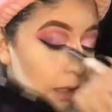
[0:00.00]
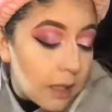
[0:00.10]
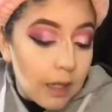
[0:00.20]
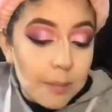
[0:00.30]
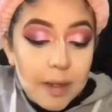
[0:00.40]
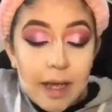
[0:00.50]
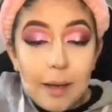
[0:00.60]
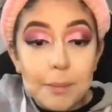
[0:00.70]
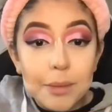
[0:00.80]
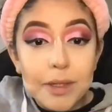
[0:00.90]
a
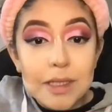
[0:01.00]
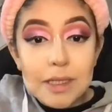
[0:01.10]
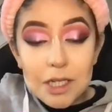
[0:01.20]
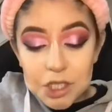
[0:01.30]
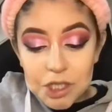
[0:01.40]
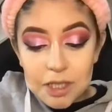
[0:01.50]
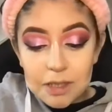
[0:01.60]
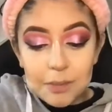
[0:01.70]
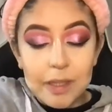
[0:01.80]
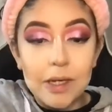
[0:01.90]
pampering
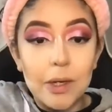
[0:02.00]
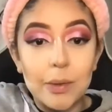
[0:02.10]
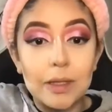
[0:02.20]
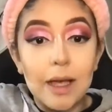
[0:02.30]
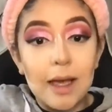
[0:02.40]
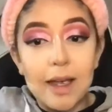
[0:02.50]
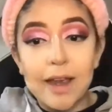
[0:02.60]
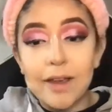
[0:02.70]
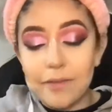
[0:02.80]
session. We can go live